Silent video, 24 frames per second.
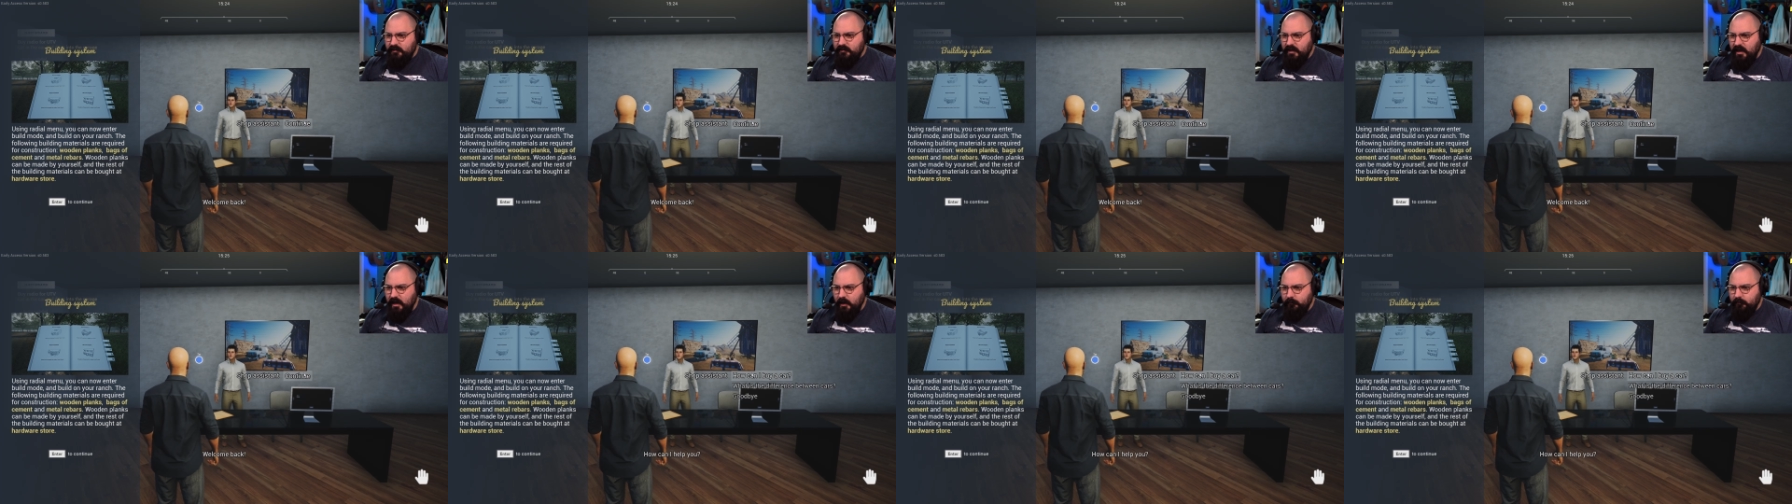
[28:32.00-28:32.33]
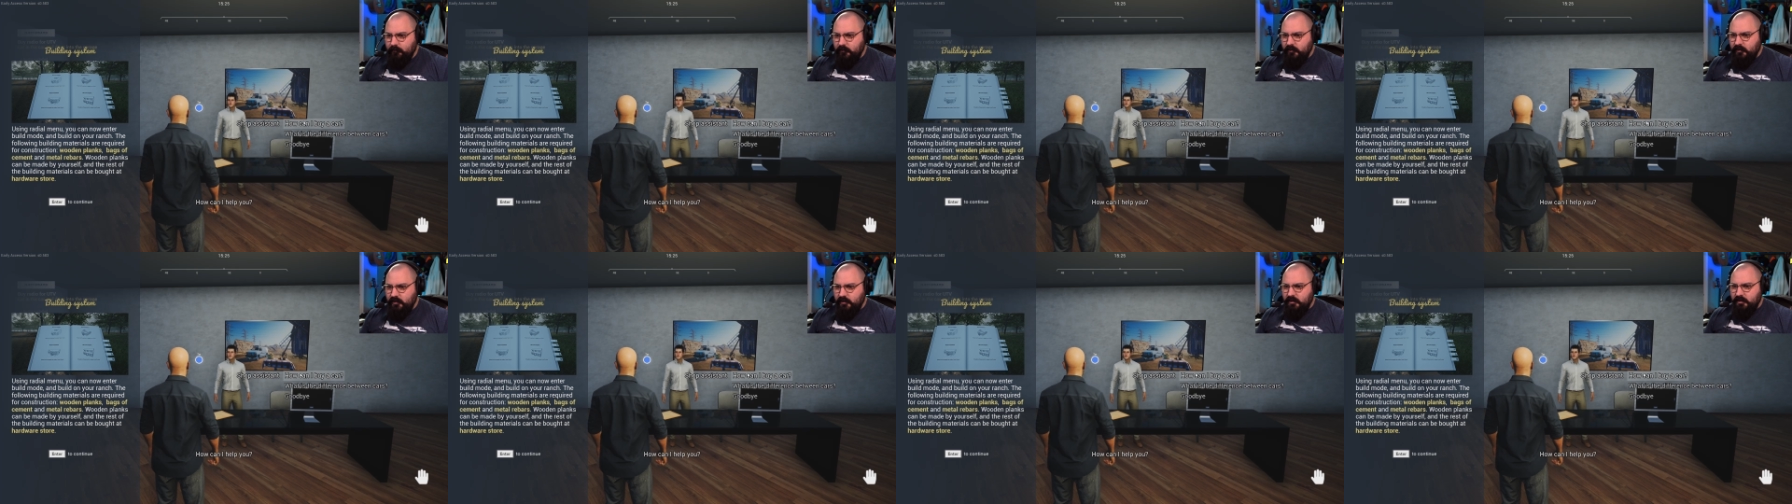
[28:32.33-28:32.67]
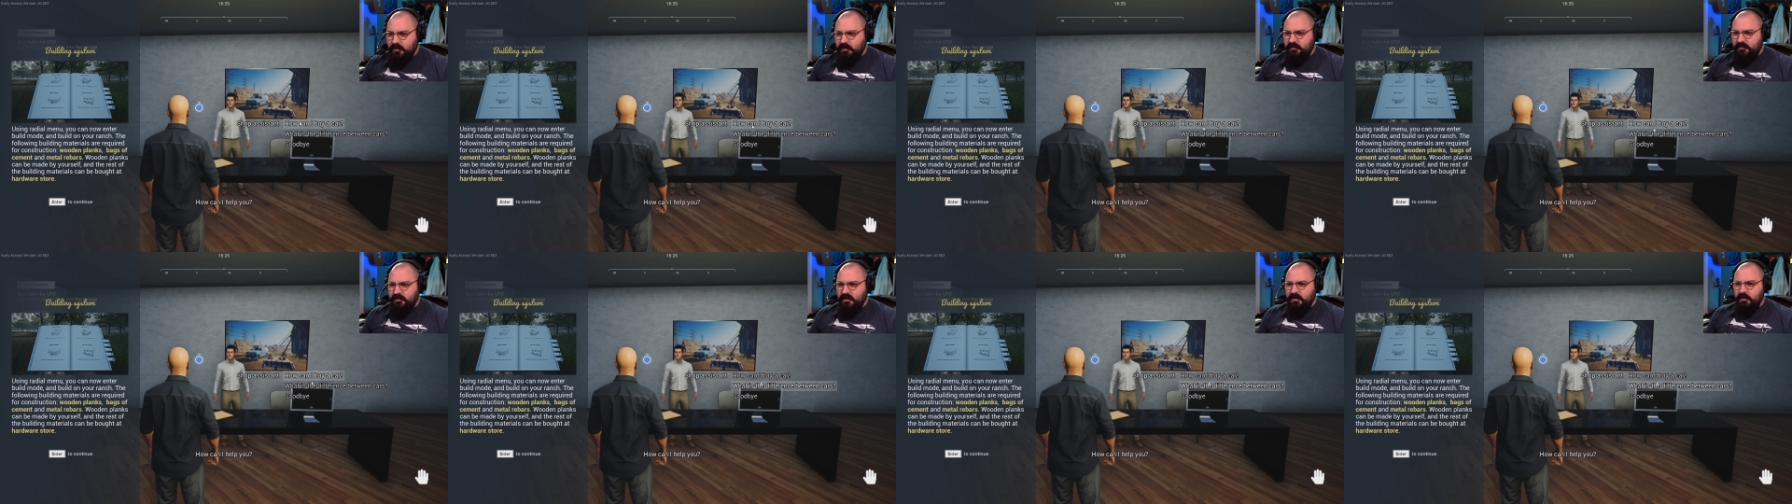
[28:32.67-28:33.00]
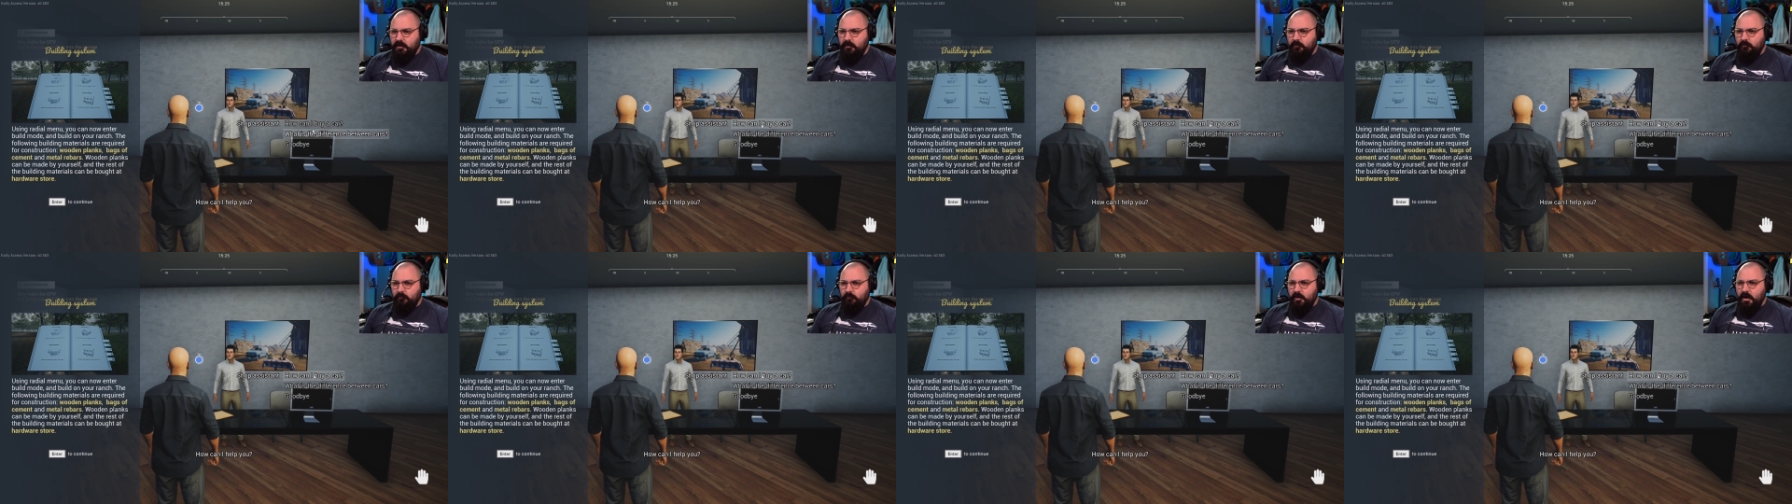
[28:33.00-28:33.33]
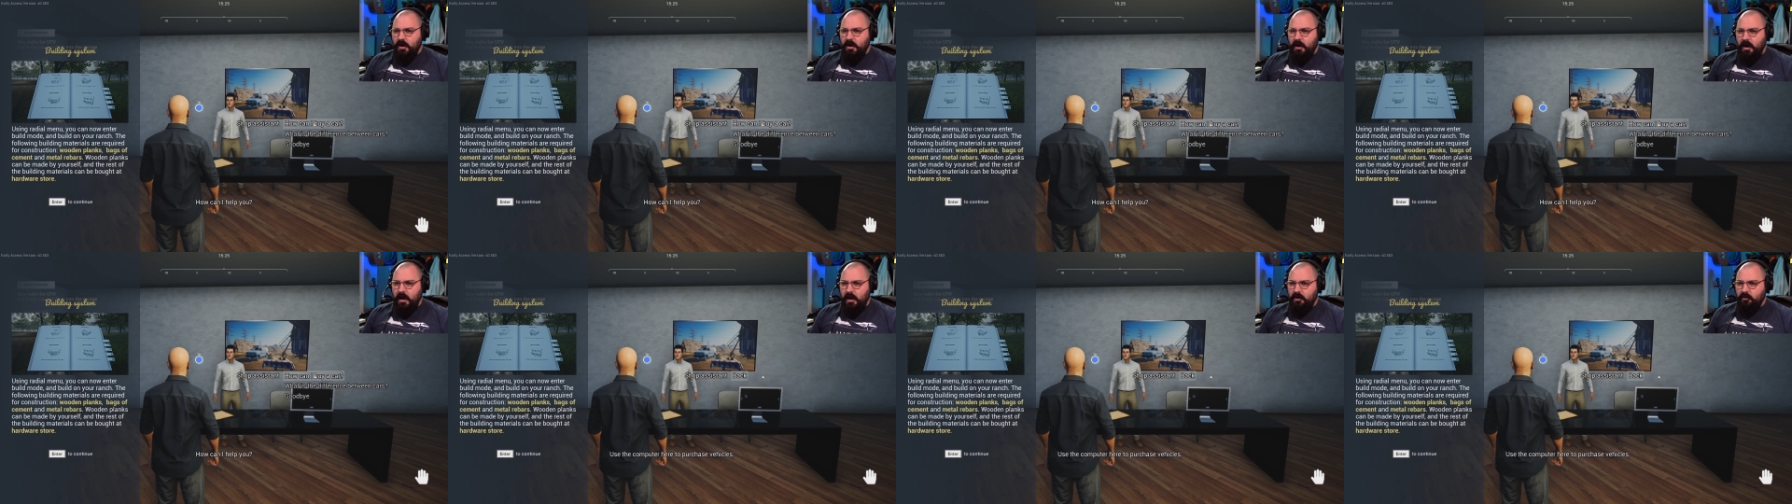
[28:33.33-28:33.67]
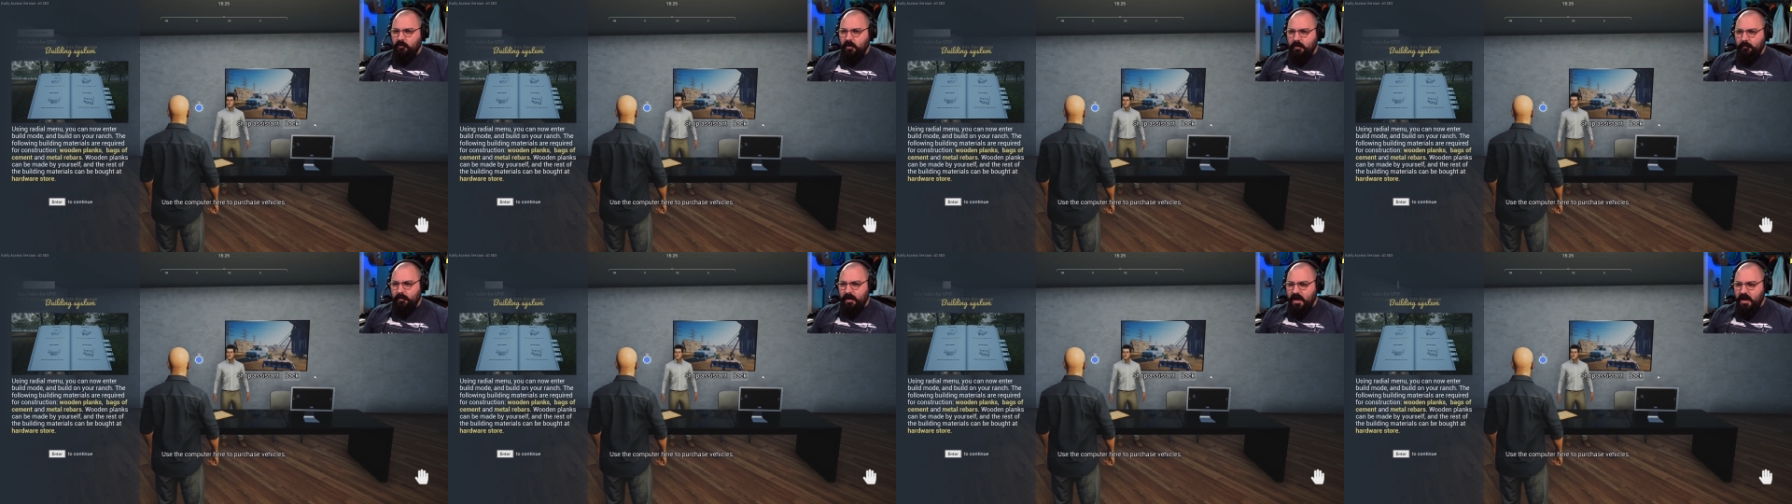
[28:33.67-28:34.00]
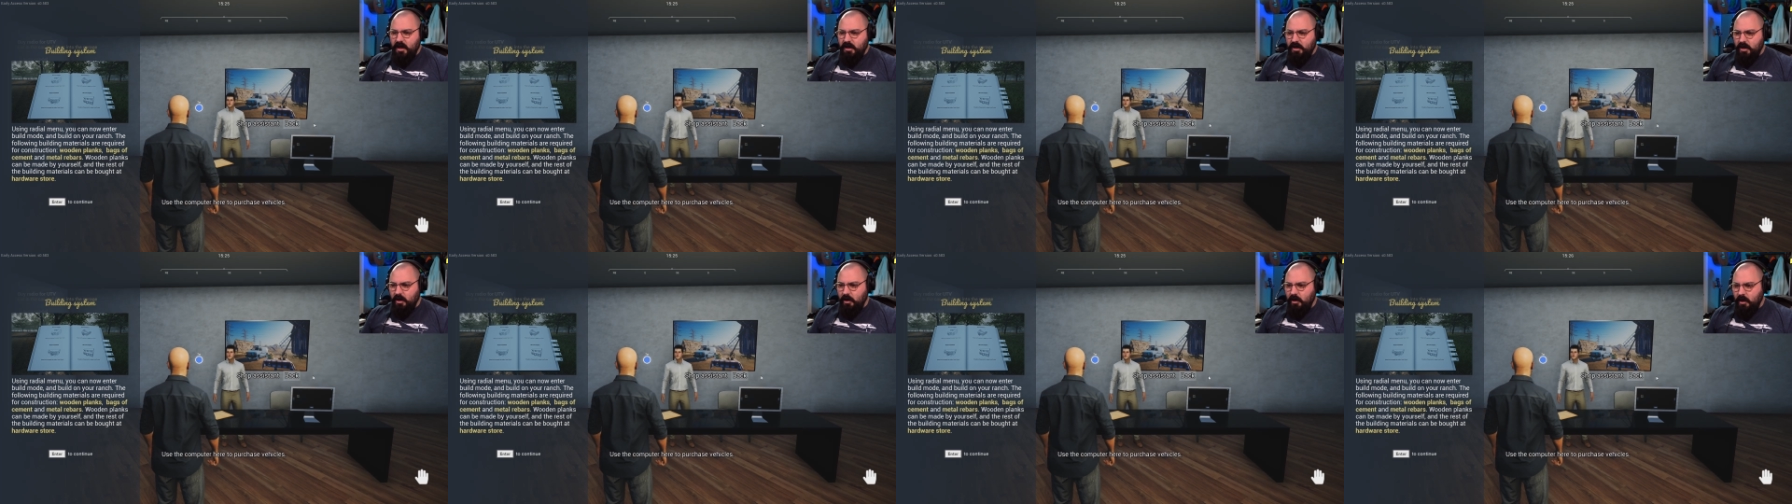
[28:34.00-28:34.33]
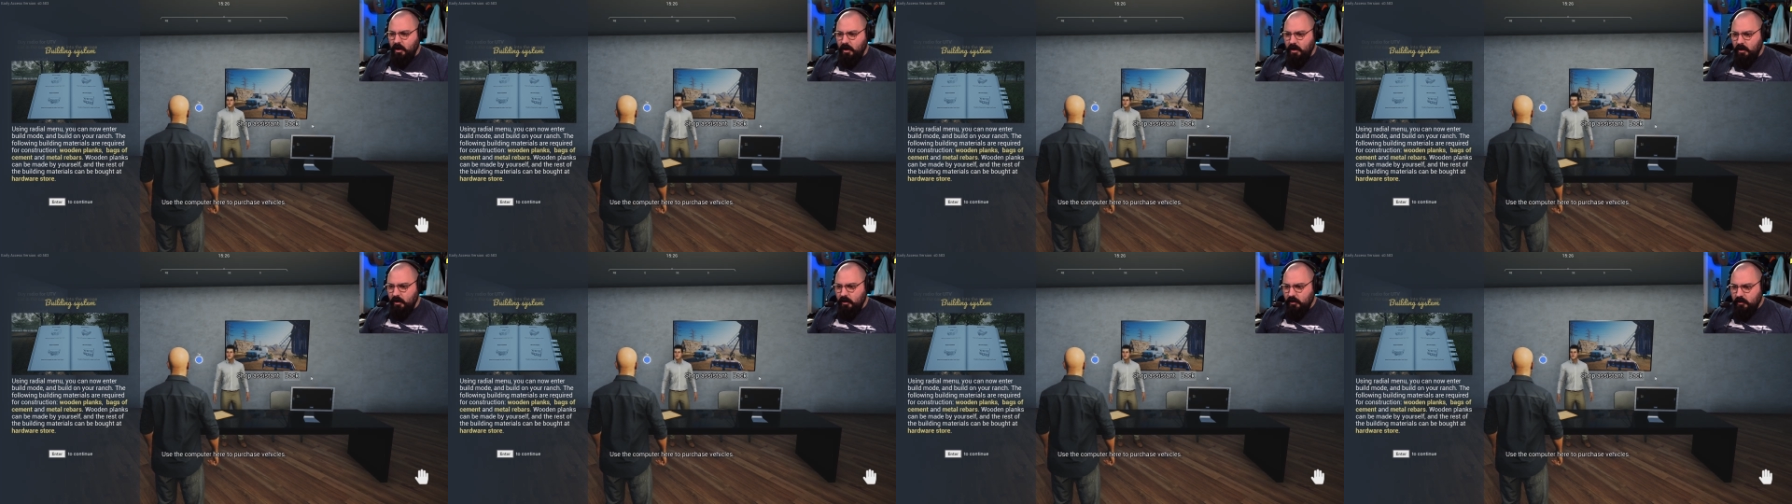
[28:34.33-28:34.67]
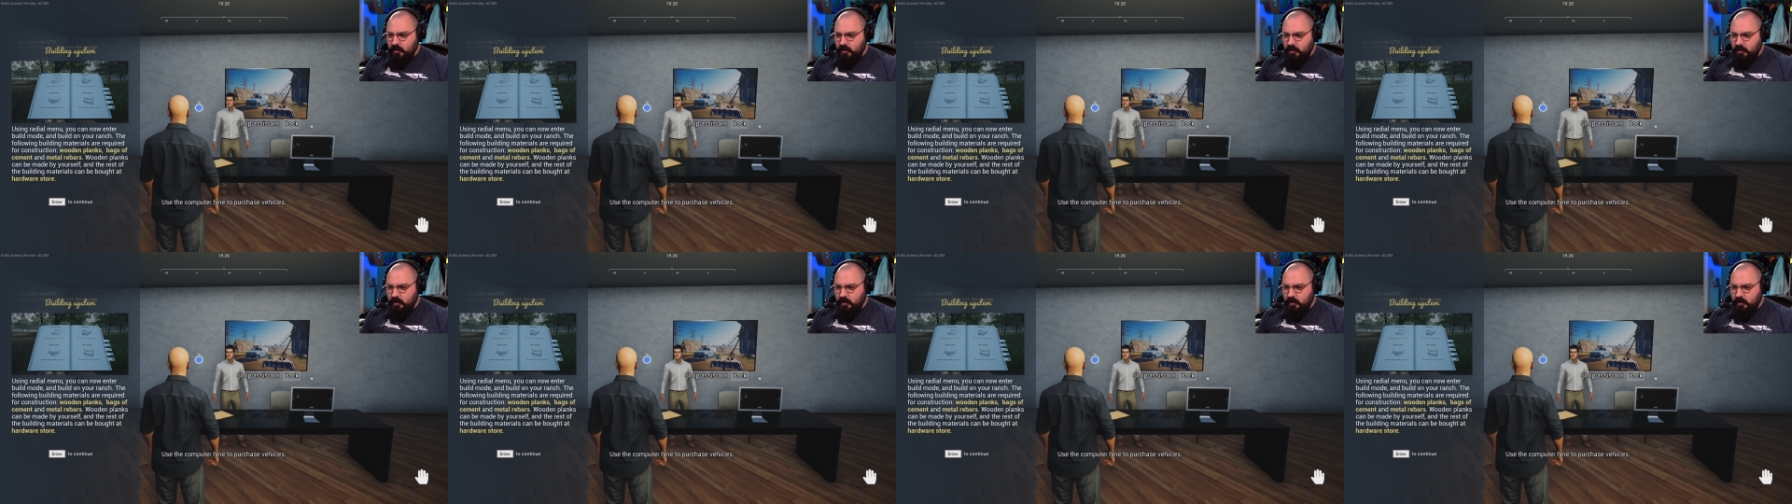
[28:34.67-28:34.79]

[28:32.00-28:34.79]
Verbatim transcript: top. Continue. Where? How do I buy a car?